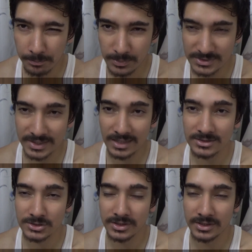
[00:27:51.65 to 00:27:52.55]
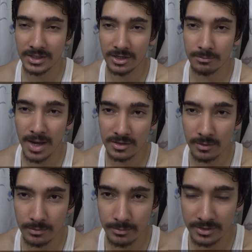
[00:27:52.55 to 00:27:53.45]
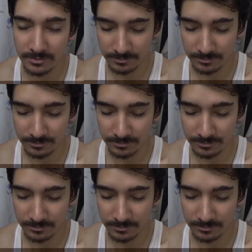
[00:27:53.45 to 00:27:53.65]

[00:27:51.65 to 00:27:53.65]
stance taken by the government.